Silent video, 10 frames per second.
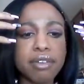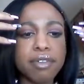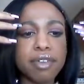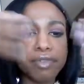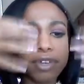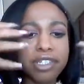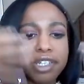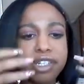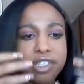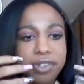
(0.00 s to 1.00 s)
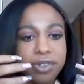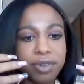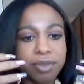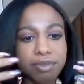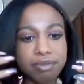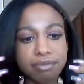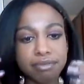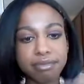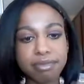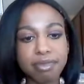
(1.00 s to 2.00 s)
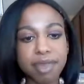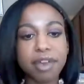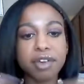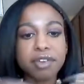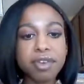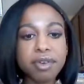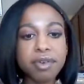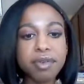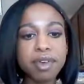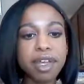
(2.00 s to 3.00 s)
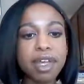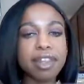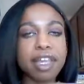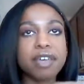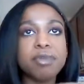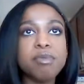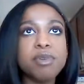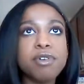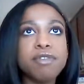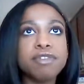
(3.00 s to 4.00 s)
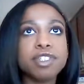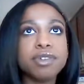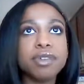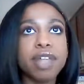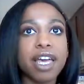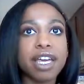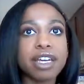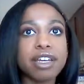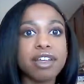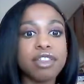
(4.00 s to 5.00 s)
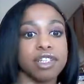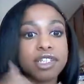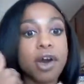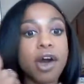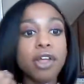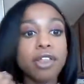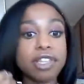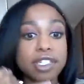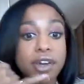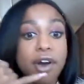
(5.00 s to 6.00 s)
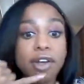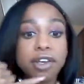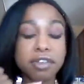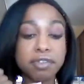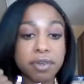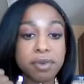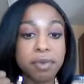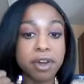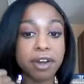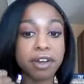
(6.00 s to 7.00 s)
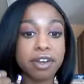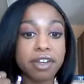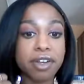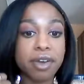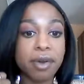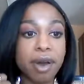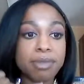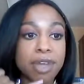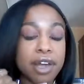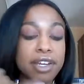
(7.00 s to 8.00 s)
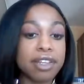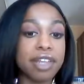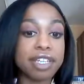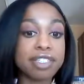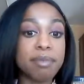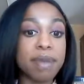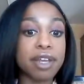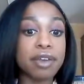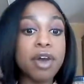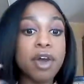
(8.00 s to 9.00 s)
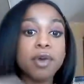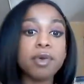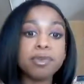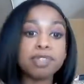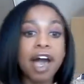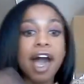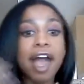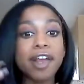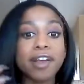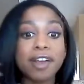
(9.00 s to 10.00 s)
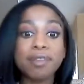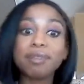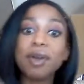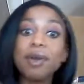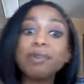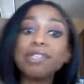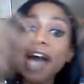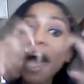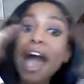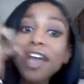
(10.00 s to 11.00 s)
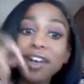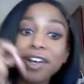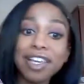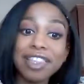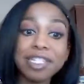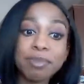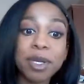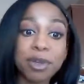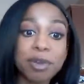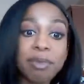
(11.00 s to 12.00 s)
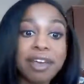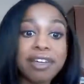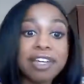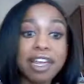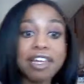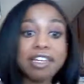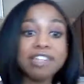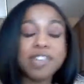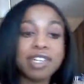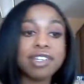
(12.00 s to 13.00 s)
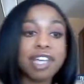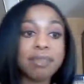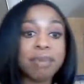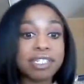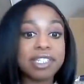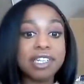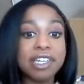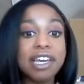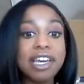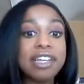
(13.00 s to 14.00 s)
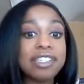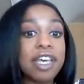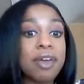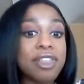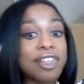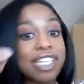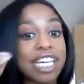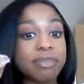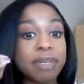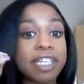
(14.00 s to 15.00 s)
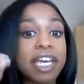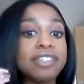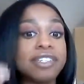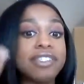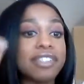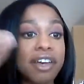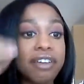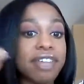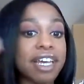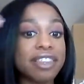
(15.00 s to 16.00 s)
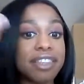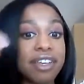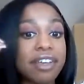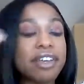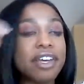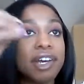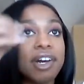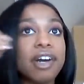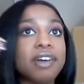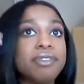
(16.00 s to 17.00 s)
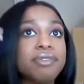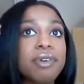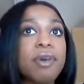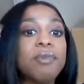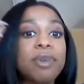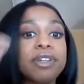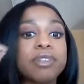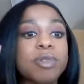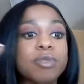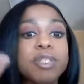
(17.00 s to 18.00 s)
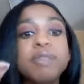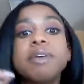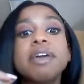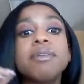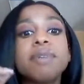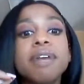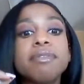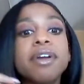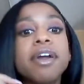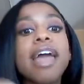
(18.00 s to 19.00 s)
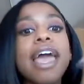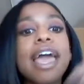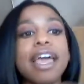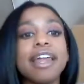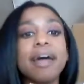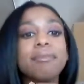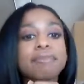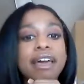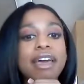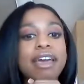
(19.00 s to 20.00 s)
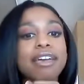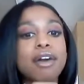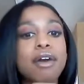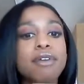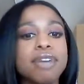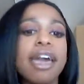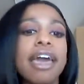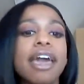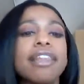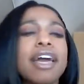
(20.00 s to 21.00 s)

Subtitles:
the first initial interview, like we moved to like this call interview where, I'm talking to like somebody who's higher who's higher in this pyramid, and he's trying to like basically say his expectations of like the of what you're supposed to be doing or whatever. And I'm like, okay,